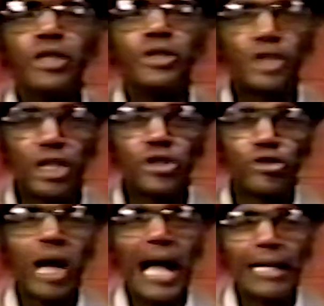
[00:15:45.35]
she's
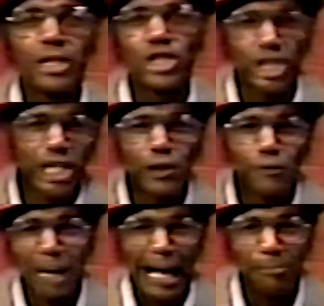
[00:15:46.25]
trying to
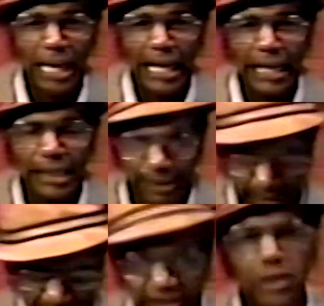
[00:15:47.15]
steal my man.
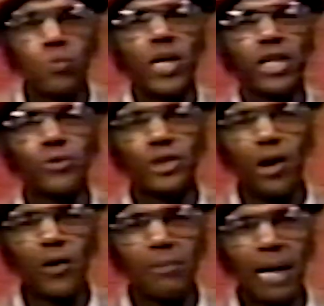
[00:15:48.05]
I said, what are you
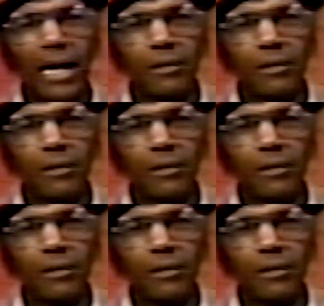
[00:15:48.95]
talking about?